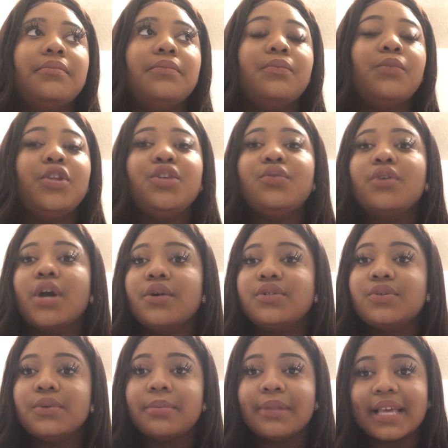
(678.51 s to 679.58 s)
When you go
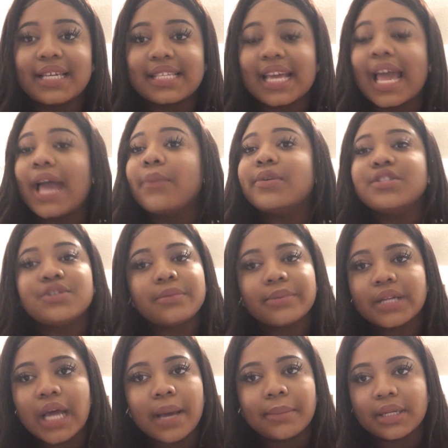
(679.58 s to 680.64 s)
to a place, like I went to a
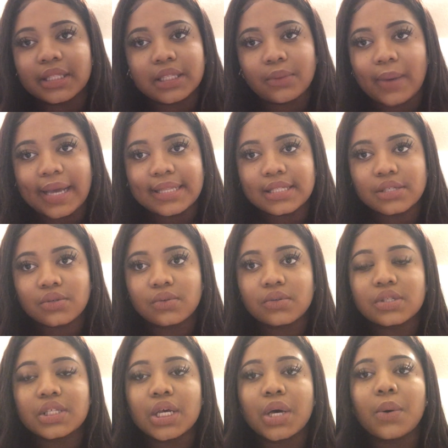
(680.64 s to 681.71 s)
predominantly white school,
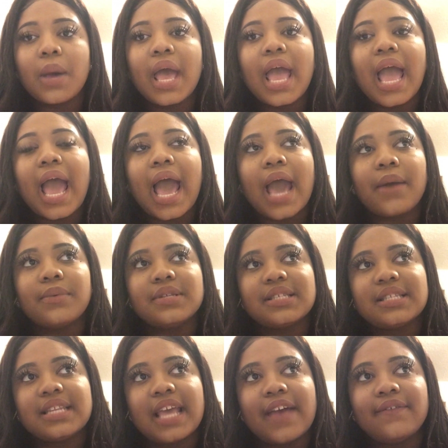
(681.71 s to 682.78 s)
so I
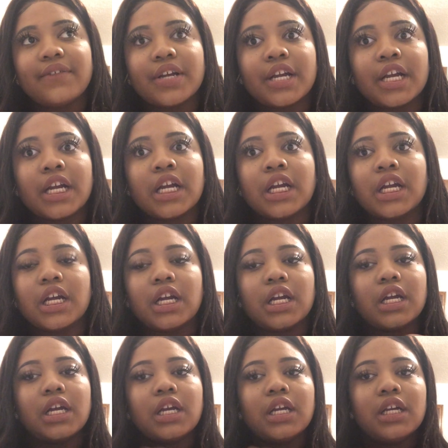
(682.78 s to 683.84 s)
was
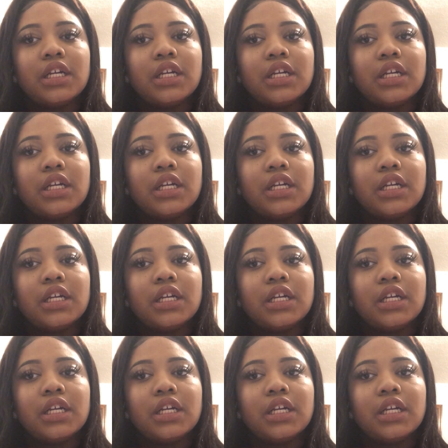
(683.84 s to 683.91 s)
never,